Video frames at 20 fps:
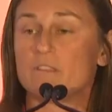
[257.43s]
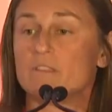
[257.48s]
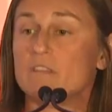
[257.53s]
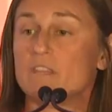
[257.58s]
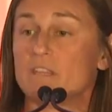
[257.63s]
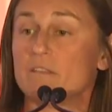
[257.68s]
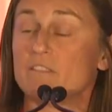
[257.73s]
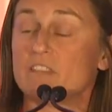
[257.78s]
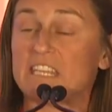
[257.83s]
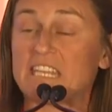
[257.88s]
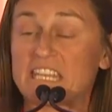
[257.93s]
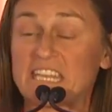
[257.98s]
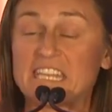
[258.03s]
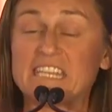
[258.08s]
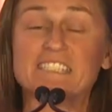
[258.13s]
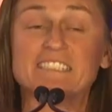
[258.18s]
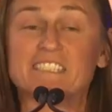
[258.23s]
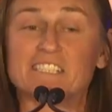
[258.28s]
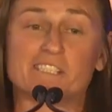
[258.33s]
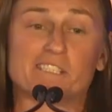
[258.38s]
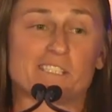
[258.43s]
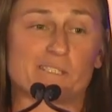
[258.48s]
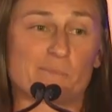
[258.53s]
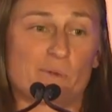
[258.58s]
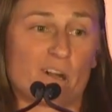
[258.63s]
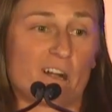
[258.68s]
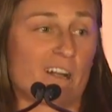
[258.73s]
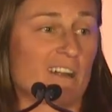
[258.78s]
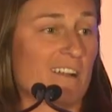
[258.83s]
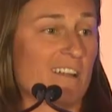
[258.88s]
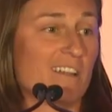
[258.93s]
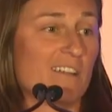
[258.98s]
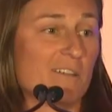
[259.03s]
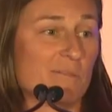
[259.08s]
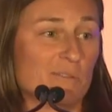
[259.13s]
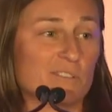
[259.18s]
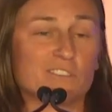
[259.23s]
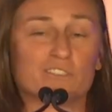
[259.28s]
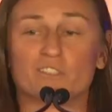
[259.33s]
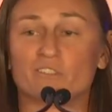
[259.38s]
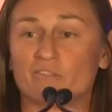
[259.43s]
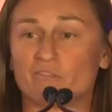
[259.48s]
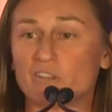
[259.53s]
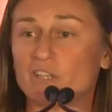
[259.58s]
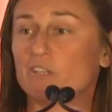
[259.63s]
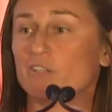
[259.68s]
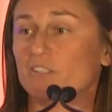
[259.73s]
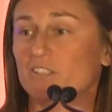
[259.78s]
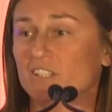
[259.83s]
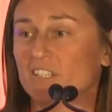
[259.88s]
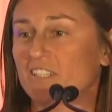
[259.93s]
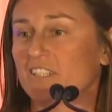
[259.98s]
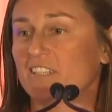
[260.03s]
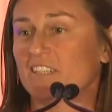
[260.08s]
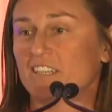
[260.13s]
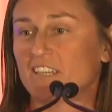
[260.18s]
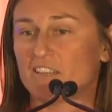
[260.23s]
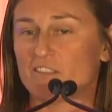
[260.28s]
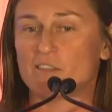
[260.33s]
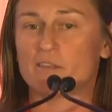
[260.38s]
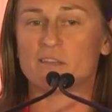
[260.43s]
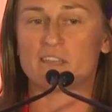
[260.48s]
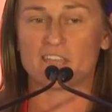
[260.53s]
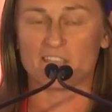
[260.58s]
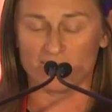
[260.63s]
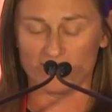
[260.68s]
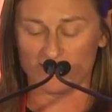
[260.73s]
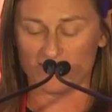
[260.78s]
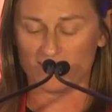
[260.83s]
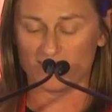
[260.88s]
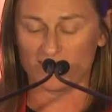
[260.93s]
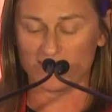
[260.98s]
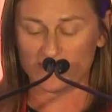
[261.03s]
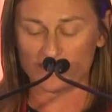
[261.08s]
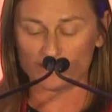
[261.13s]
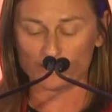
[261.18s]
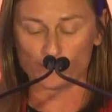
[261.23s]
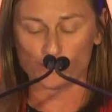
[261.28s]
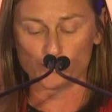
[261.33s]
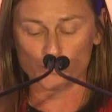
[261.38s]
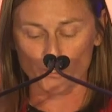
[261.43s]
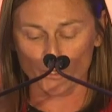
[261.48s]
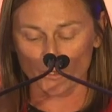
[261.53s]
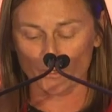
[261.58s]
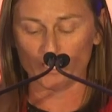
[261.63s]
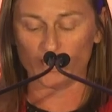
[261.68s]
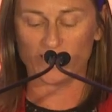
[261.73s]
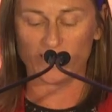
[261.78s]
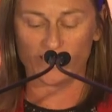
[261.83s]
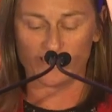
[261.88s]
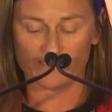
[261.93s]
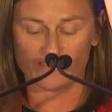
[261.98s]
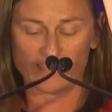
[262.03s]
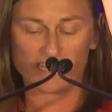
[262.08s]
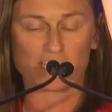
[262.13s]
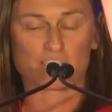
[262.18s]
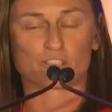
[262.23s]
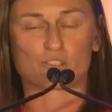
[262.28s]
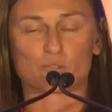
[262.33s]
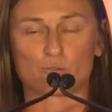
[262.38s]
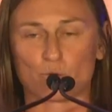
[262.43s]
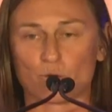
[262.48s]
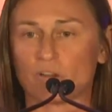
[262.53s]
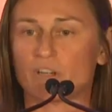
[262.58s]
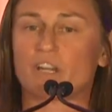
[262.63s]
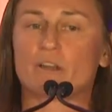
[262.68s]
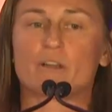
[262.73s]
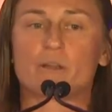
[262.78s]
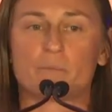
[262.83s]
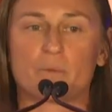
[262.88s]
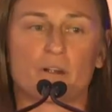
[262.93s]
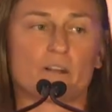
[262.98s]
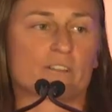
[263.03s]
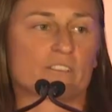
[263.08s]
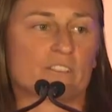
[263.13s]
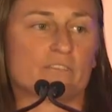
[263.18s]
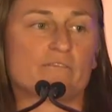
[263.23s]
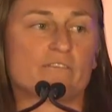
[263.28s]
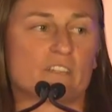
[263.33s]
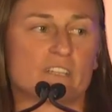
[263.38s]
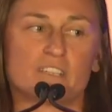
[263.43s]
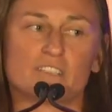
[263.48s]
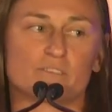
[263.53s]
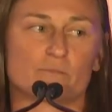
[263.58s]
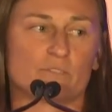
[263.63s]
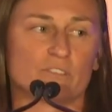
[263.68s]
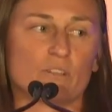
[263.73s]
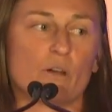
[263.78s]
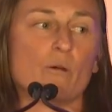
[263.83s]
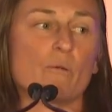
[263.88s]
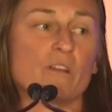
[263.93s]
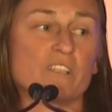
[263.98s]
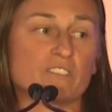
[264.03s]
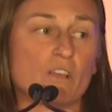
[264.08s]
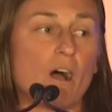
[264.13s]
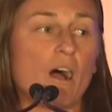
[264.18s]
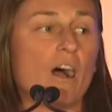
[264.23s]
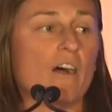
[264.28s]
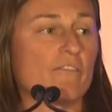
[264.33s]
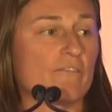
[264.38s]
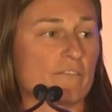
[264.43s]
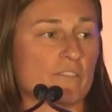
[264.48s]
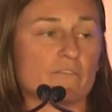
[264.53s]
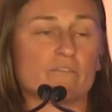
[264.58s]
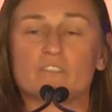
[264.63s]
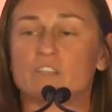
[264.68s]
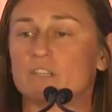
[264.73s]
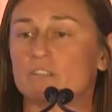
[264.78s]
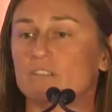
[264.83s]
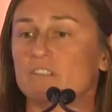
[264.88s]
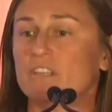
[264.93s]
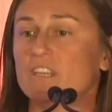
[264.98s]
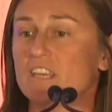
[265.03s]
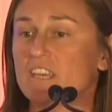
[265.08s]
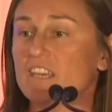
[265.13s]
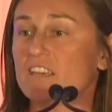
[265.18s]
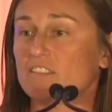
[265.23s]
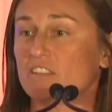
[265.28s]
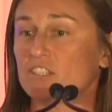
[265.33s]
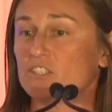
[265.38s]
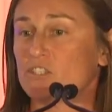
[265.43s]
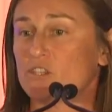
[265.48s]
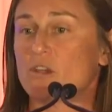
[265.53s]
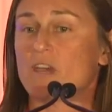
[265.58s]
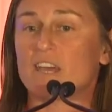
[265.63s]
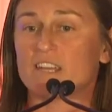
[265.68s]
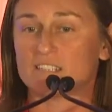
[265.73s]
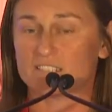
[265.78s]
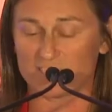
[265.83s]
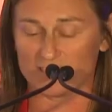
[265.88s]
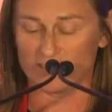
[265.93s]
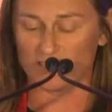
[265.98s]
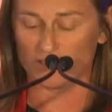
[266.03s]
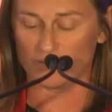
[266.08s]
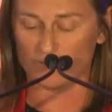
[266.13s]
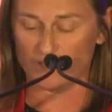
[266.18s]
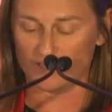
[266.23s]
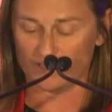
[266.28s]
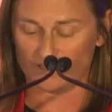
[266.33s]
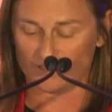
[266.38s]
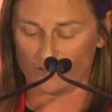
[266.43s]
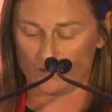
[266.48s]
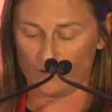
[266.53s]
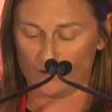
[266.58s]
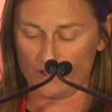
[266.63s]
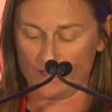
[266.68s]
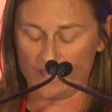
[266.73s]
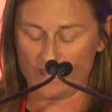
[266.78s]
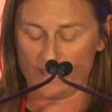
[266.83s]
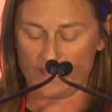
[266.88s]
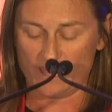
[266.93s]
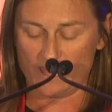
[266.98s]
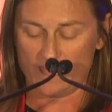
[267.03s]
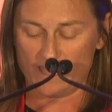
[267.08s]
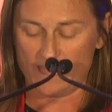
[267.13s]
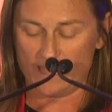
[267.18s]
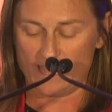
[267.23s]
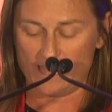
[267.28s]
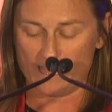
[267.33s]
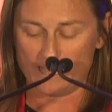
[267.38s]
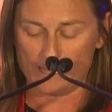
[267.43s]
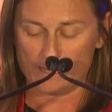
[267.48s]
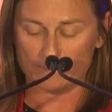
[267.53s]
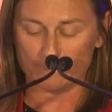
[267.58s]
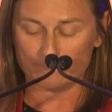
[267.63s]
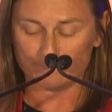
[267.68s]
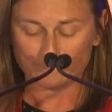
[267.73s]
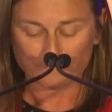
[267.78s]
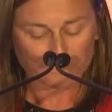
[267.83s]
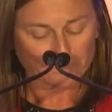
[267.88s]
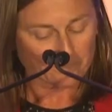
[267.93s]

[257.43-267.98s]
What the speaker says: the easiest part was the field, and the journey and the extraordinary parts of things was always off the field that you had to deal with. So I